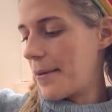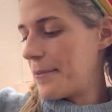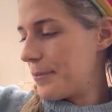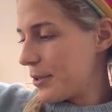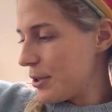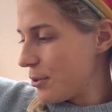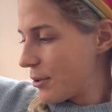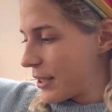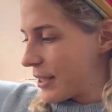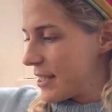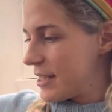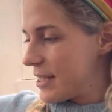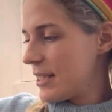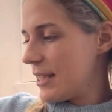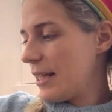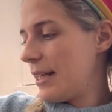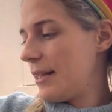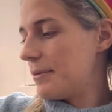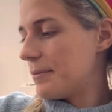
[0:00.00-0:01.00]
You can
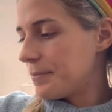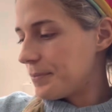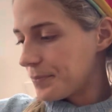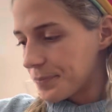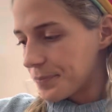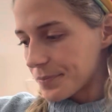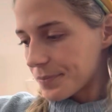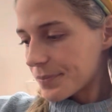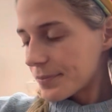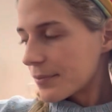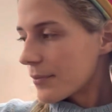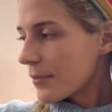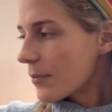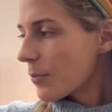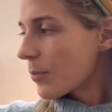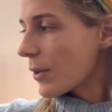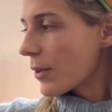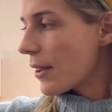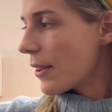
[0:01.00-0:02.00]
see
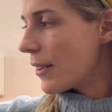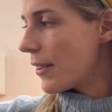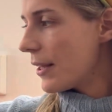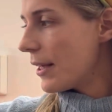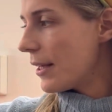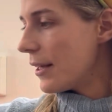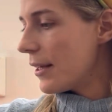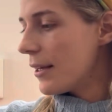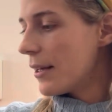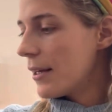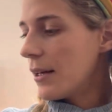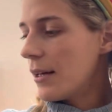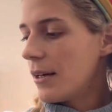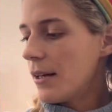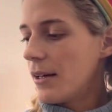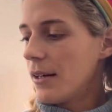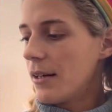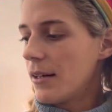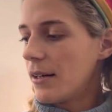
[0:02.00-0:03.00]
the
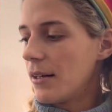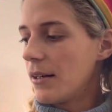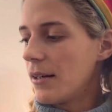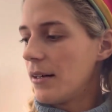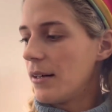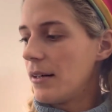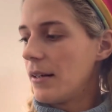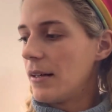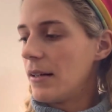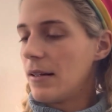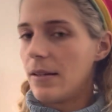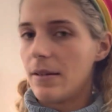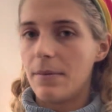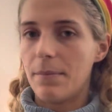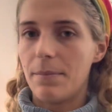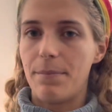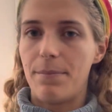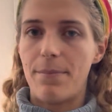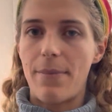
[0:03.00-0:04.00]

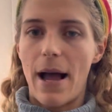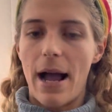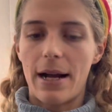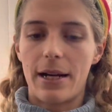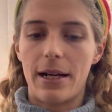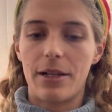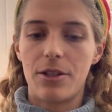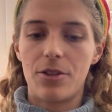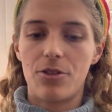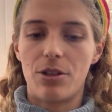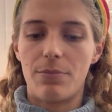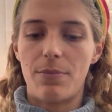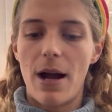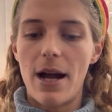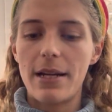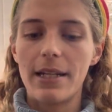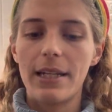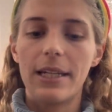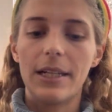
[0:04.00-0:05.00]
backcountry
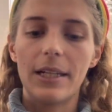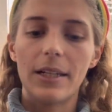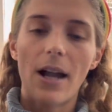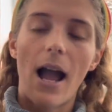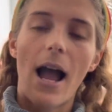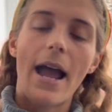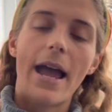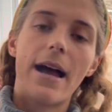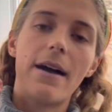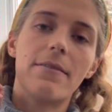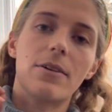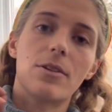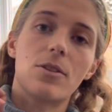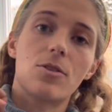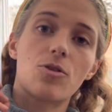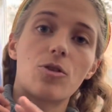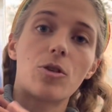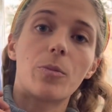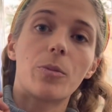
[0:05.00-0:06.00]
binding here. I have a
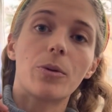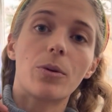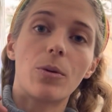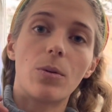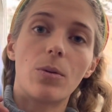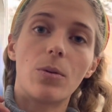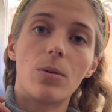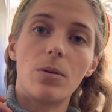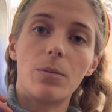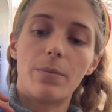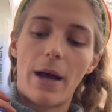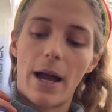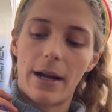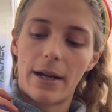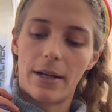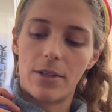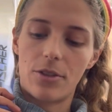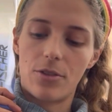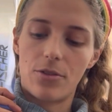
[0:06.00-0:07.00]
super old
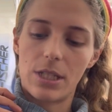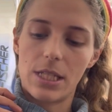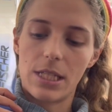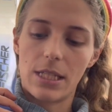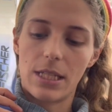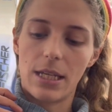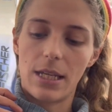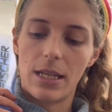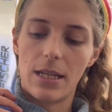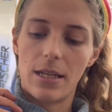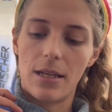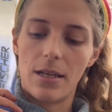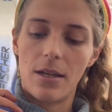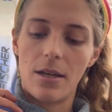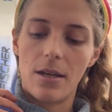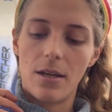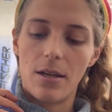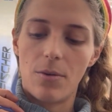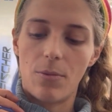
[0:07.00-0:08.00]
backcountry ski
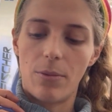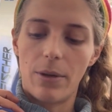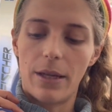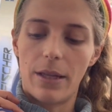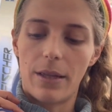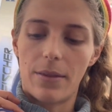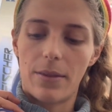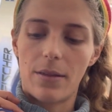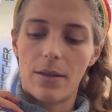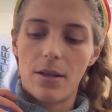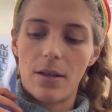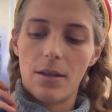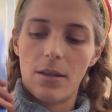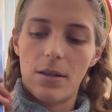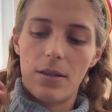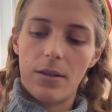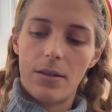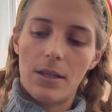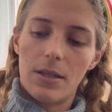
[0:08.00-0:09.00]
with
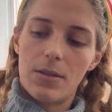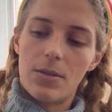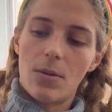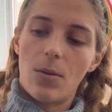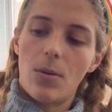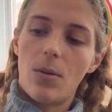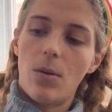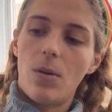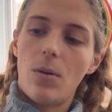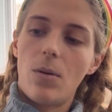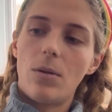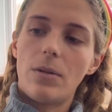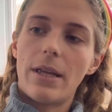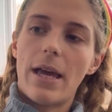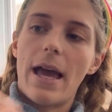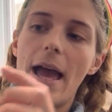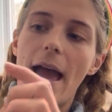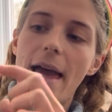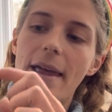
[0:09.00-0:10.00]
this old
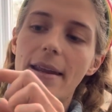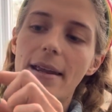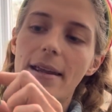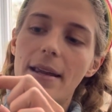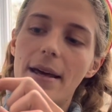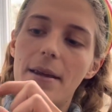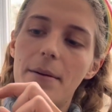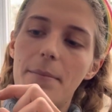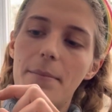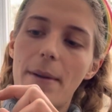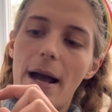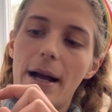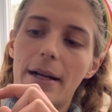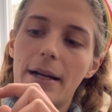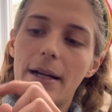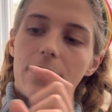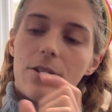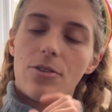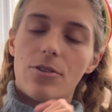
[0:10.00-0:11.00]
NNN
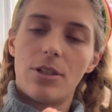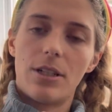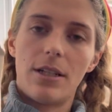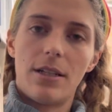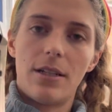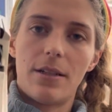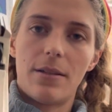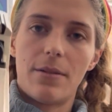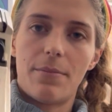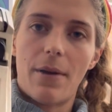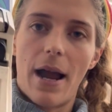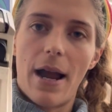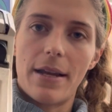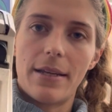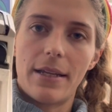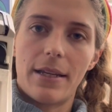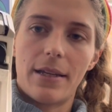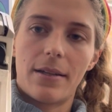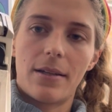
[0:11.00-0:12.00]
backcountry
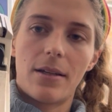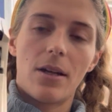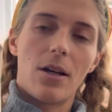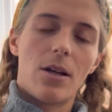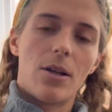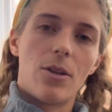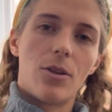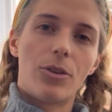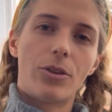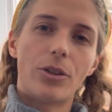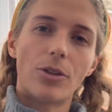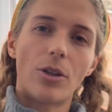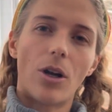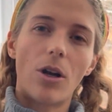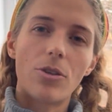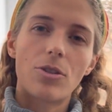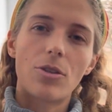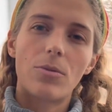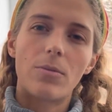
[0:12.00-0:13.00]
binding. There
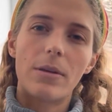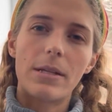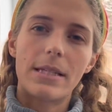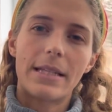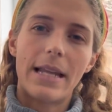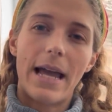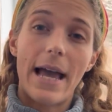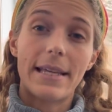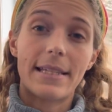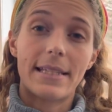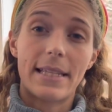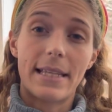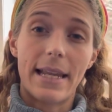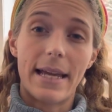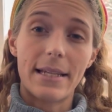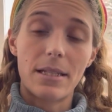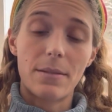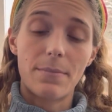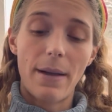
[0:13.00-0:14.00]
also was an
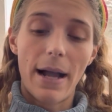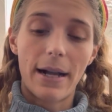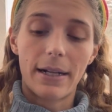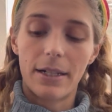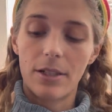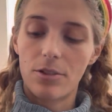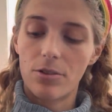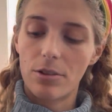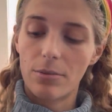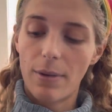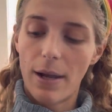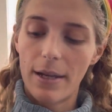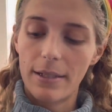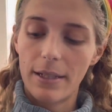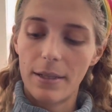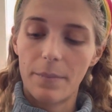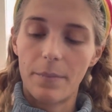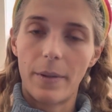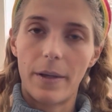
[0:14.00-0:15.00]
SNS backcountry
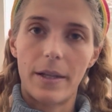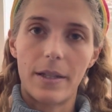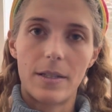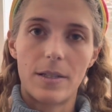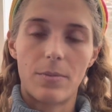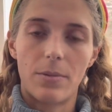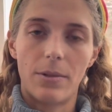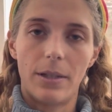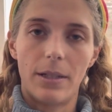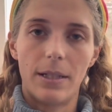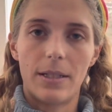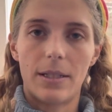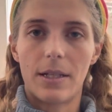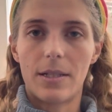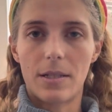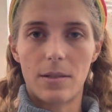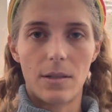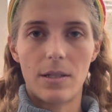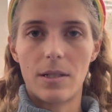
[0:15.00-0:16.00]
binding, but it's
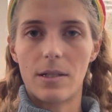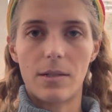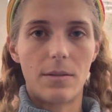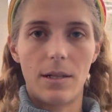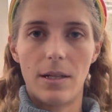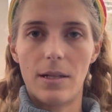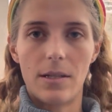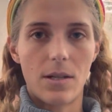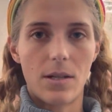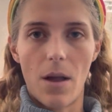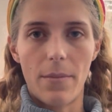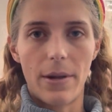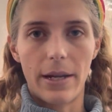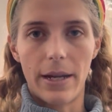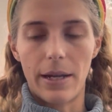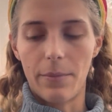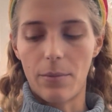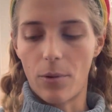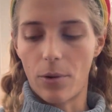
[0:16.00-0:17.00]
not made
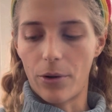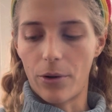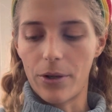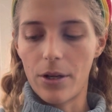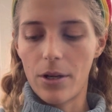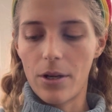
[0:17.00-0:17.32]
anymore,